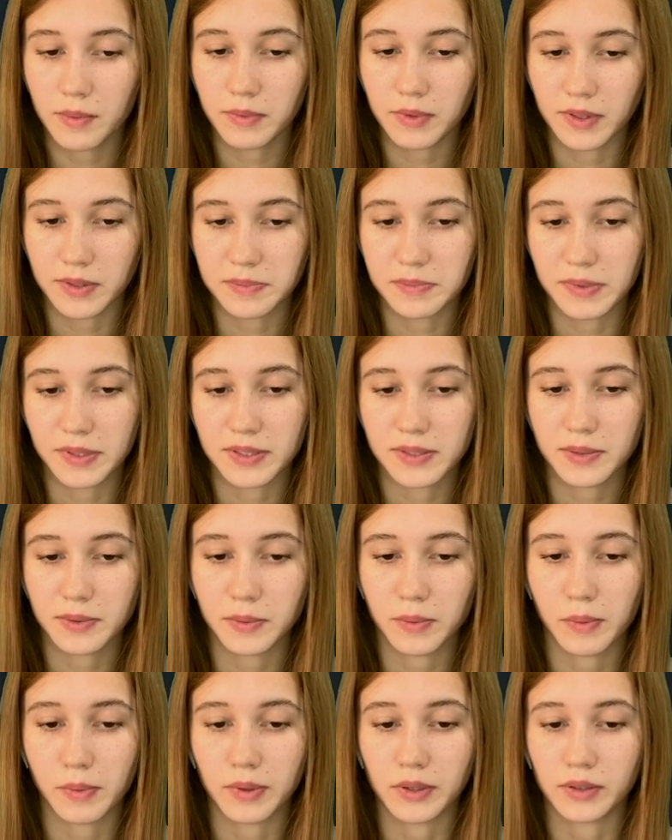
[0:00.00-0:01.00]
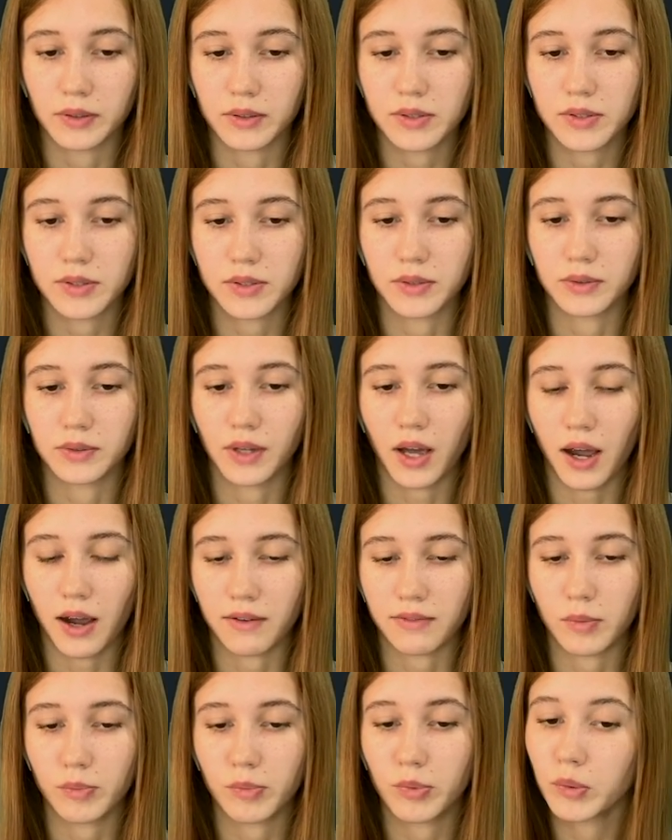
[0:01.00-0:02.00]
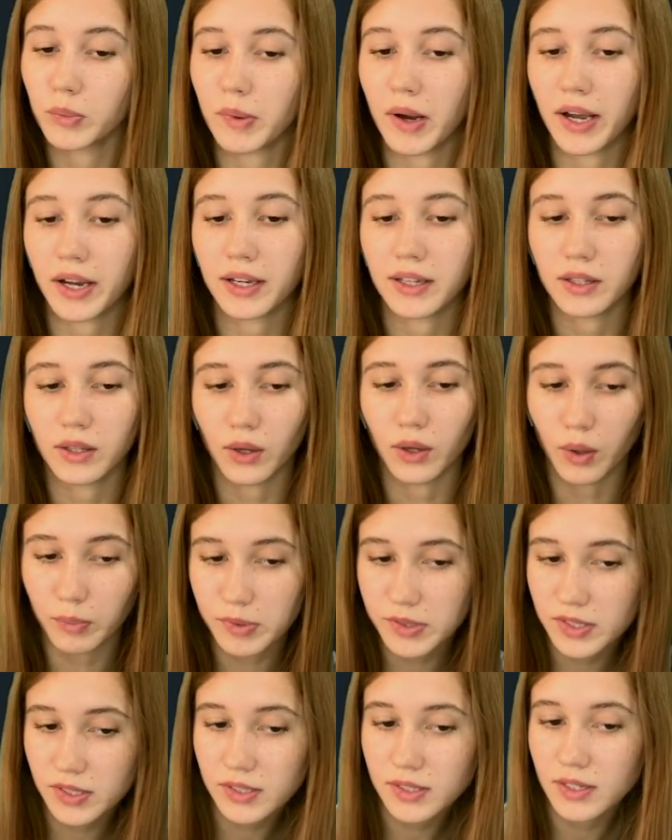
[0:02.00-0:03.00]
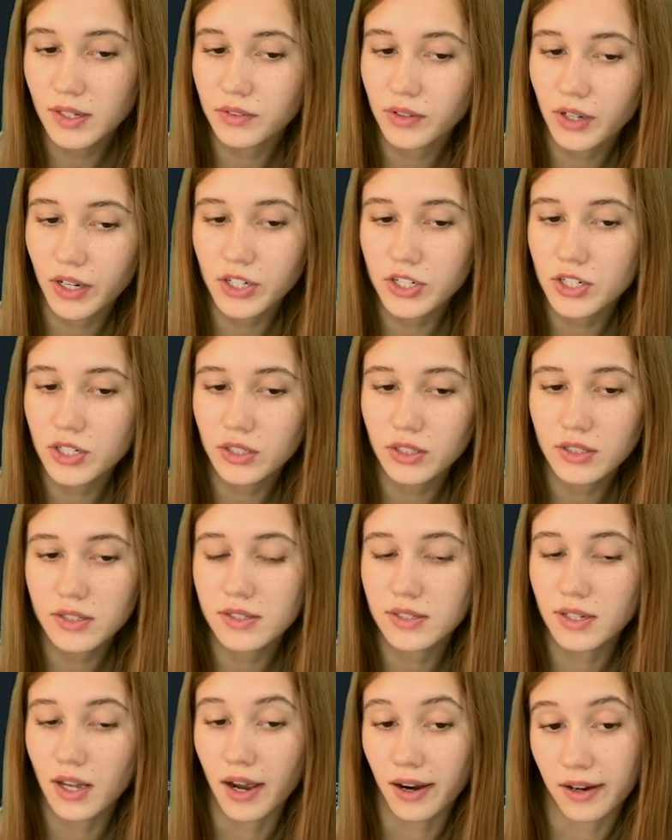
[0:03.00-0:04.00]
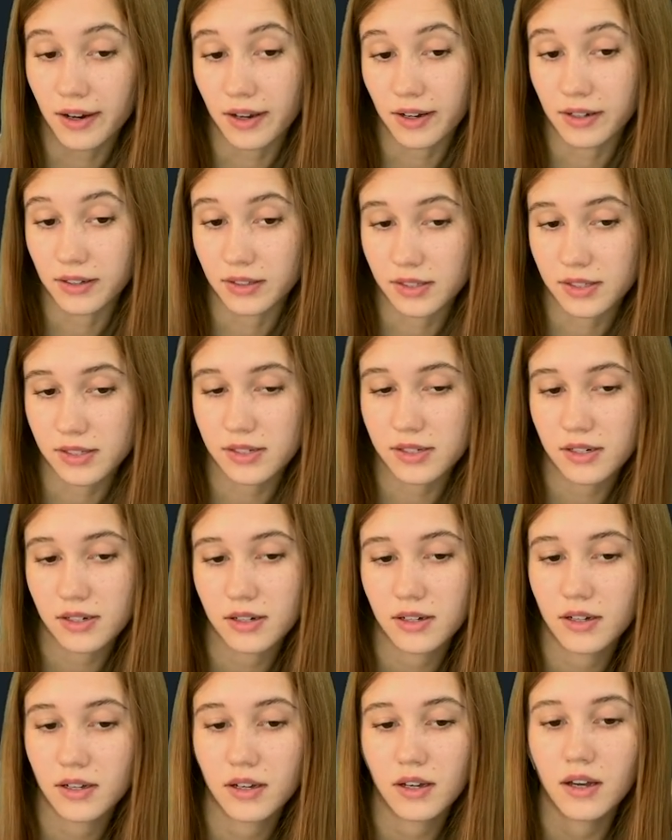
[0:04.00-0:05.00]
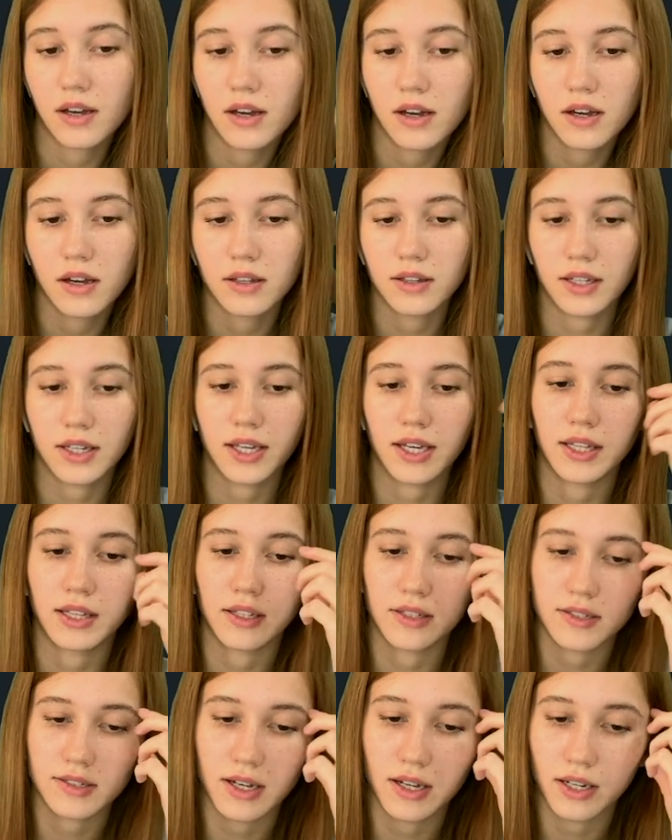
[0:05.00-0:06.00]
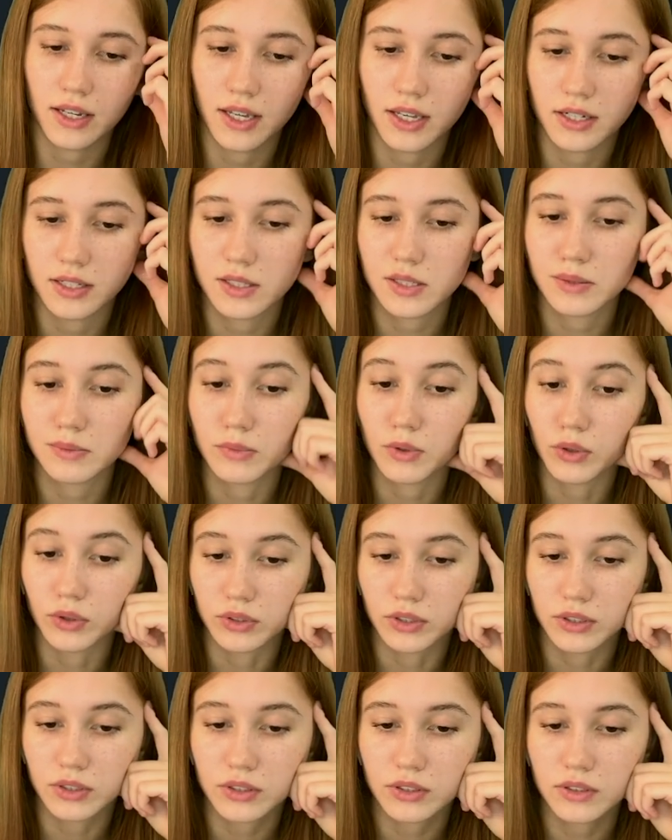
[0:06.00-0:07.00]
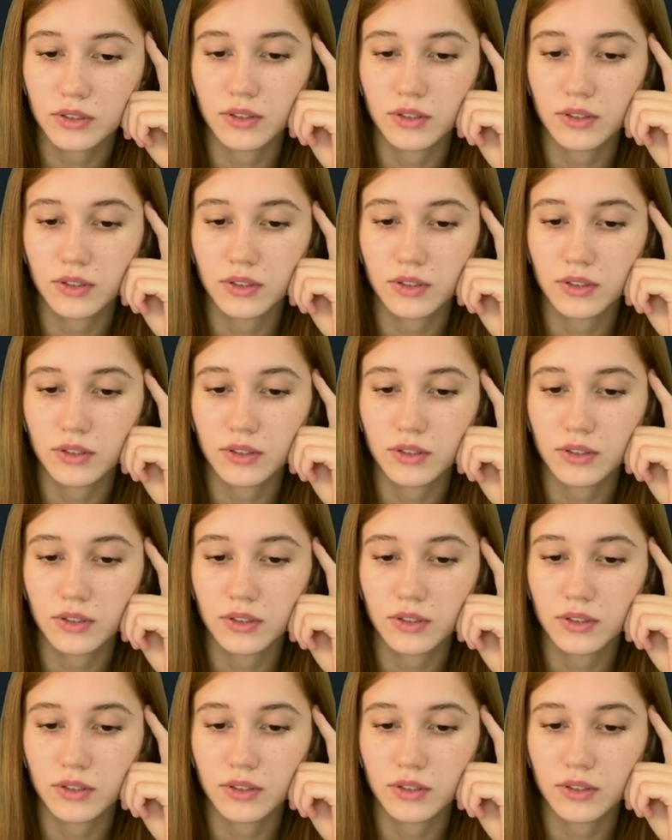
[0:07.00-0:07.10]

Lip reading: This means we will soon have a pullback in the opposite direction. Second, the candles are getting smaller.